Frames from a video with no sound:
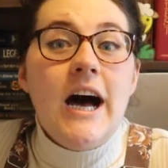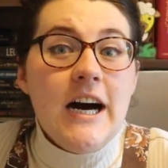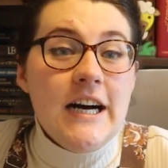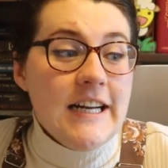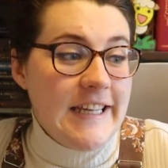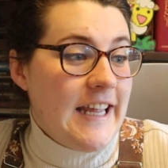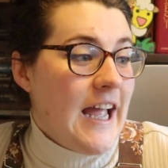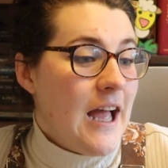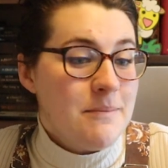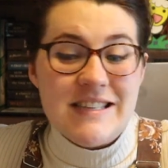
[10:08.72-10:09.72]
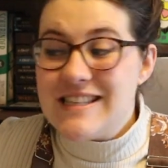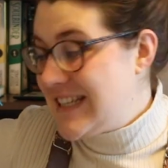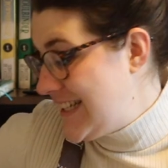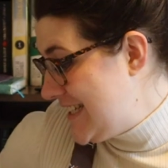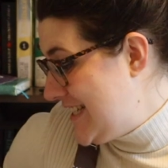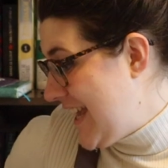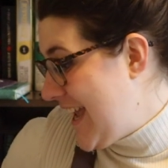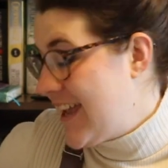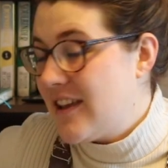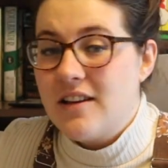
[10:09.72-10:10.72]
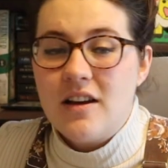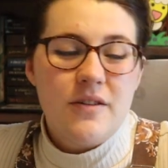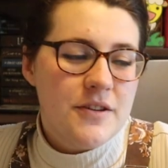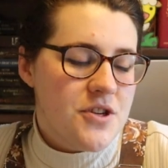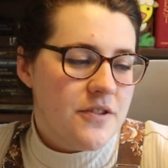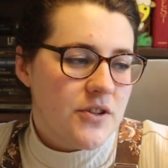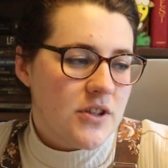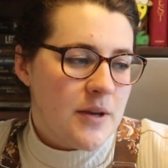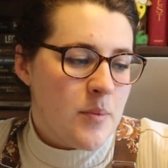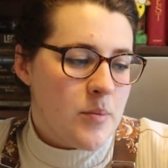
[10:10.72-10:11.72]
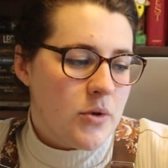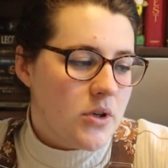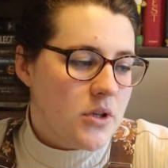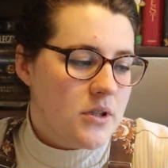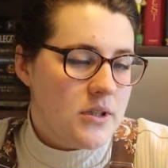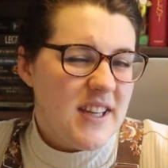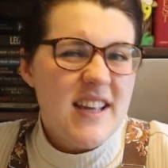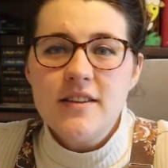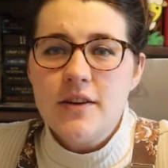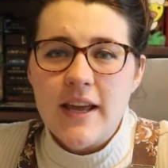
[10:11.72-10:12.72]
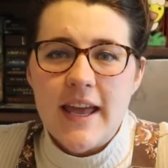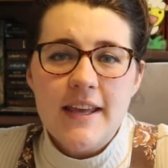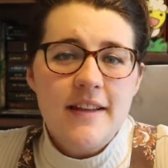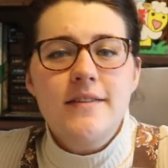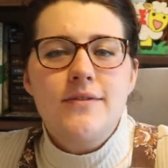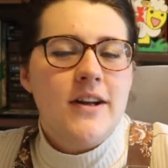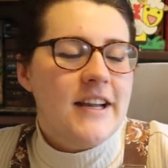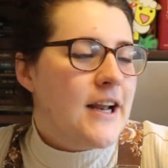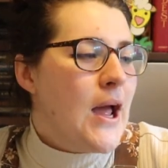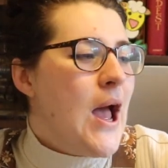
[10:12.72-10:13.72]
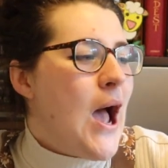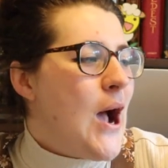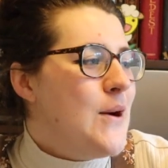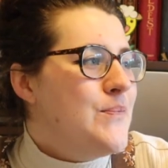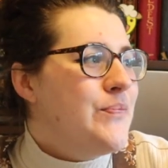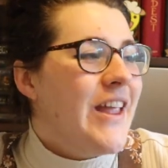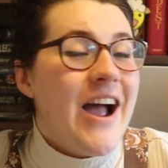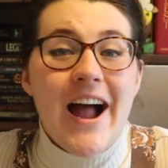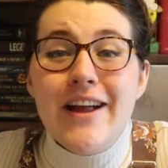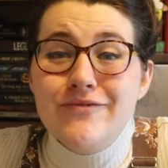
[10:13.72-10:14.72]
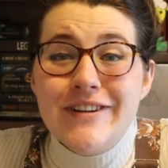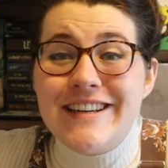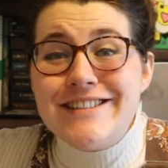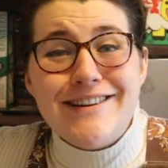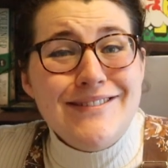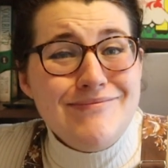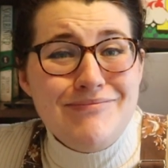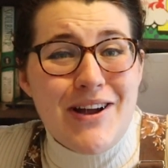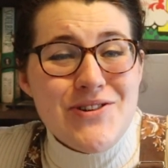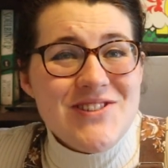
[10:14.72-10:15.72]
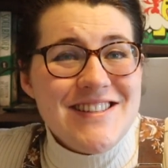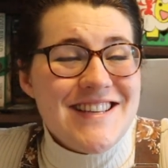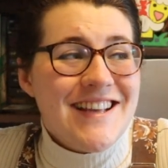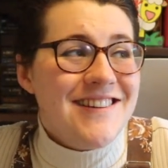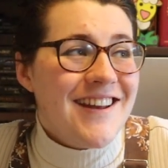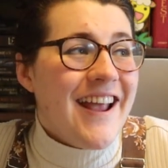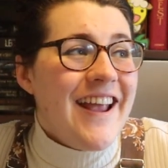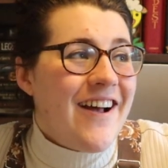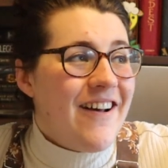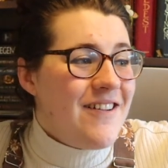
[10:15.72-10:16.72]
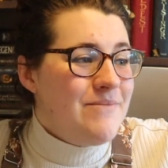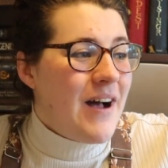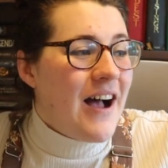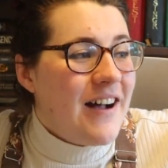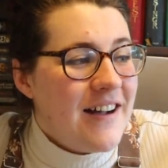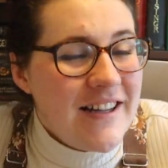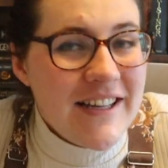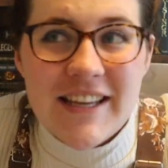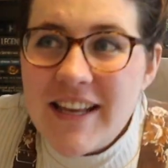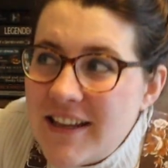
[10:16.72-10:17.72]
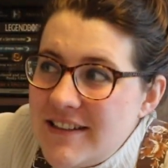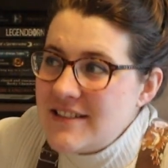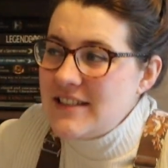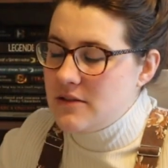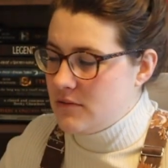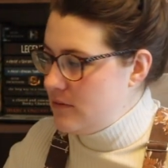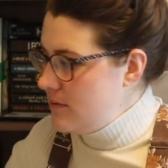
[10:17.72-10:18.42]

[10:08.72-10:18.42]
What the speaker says: Hi, happy Saturday. Oh, I should have gone and get my book. It's okay, it's fine. I haven't really done much since yesterday. I did...